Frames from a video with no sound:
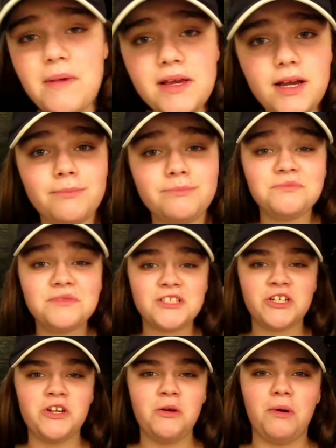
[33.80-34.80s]
makeup
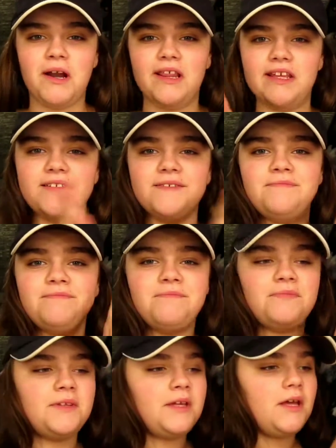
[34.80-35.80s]
should do one of these.
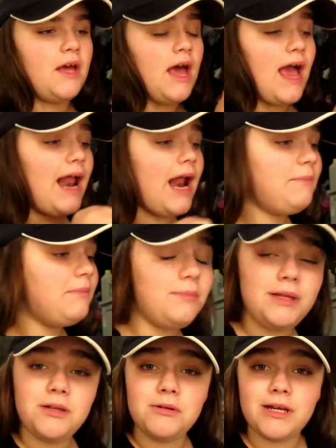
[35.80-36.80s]
And I'm gonna
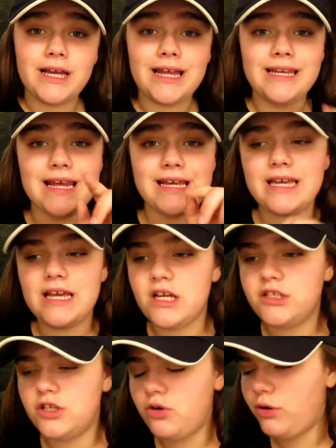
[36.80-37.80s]
be doing Nikki
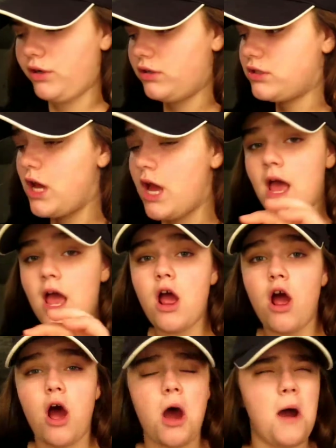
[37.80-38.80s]
tutorials.
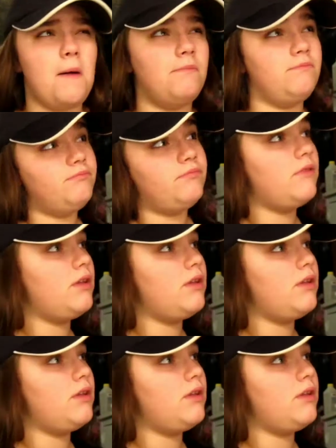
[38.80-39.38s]
Um,